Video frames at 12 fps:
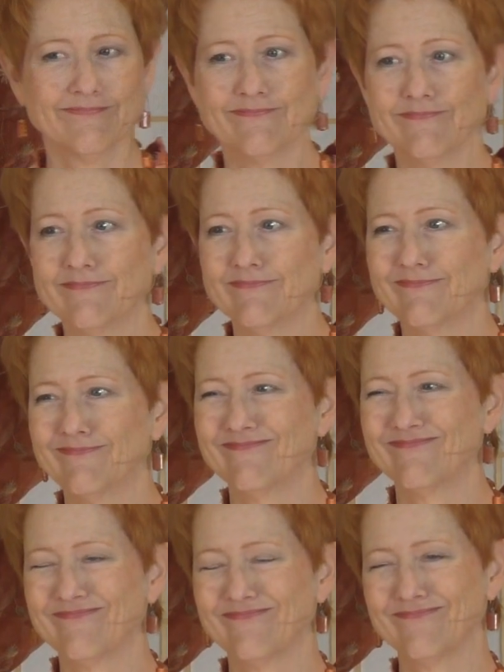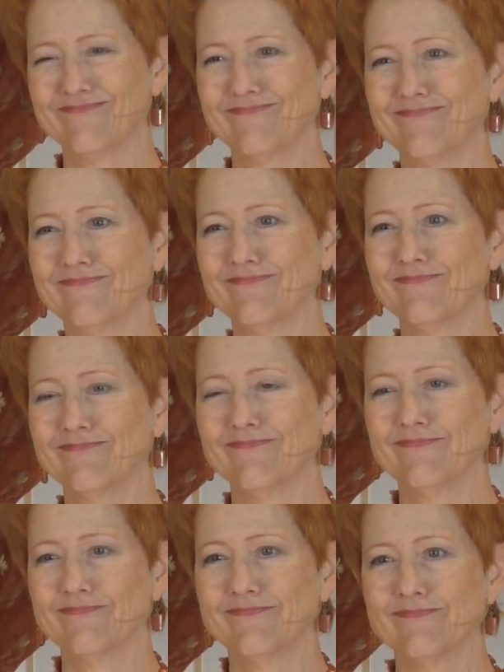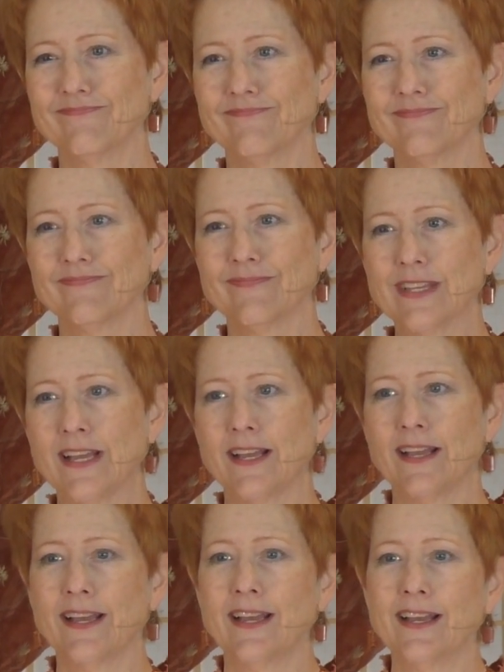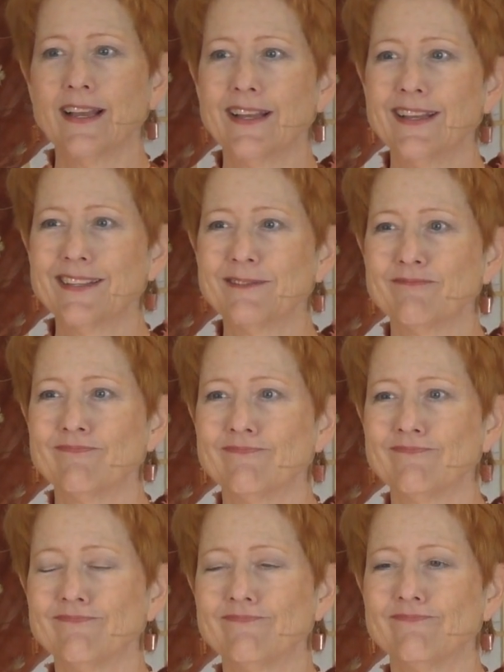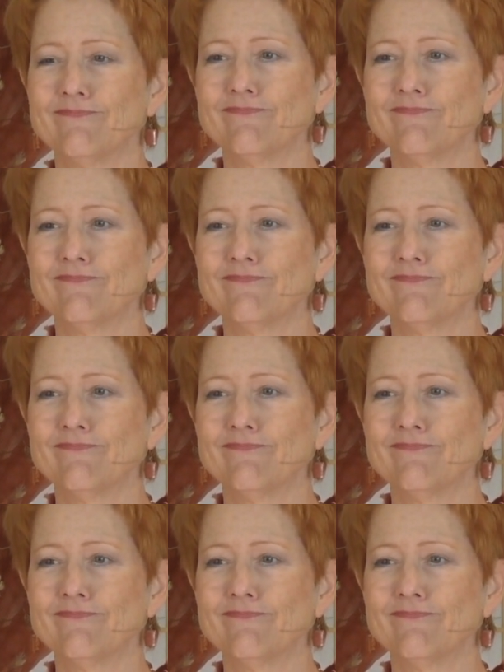(silence)